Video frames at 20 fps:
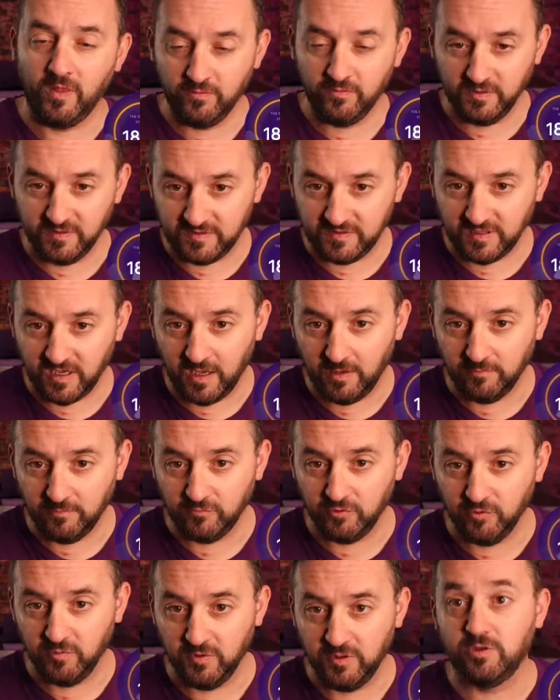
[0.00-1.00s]
it's time to
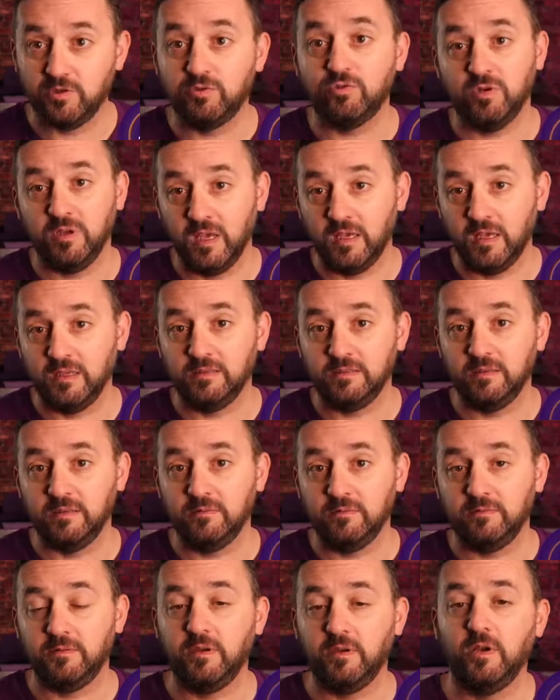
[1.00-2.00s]
be creative